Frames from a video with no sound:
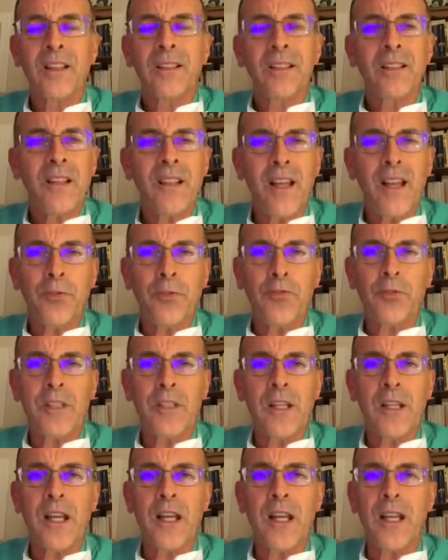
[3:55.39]
the
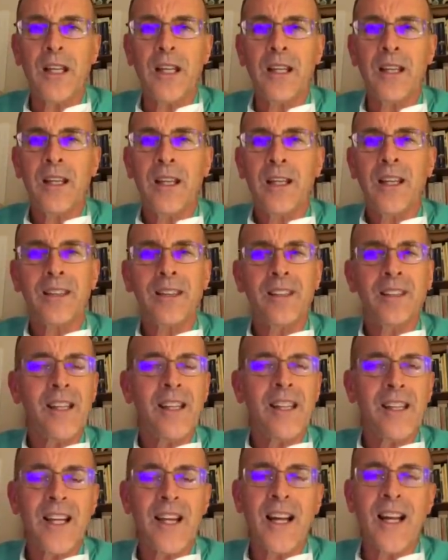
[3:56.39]
FDA and
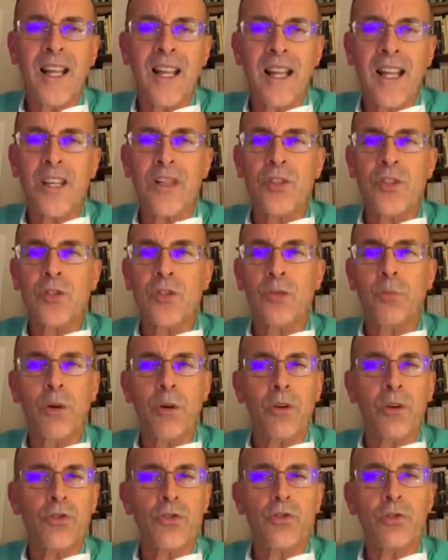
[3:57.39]
NIH to
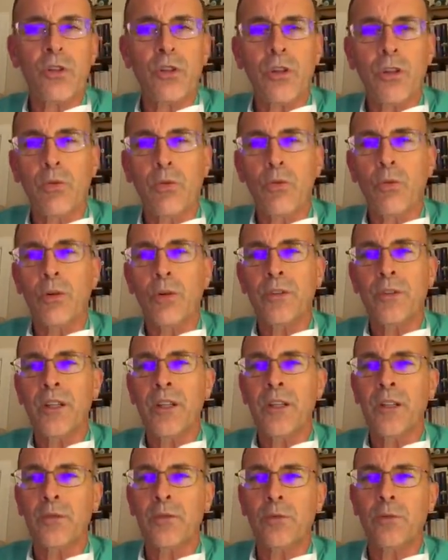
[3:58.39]
marshal a
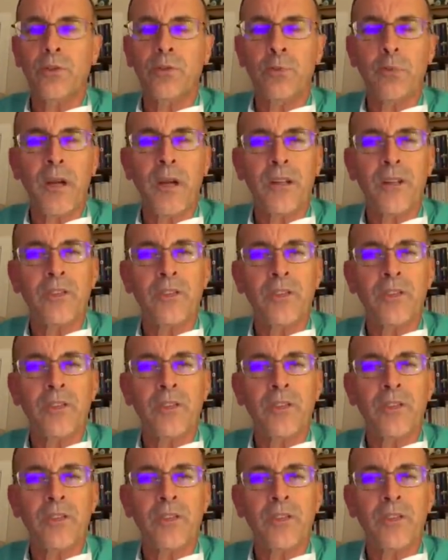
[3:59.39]
coordinated response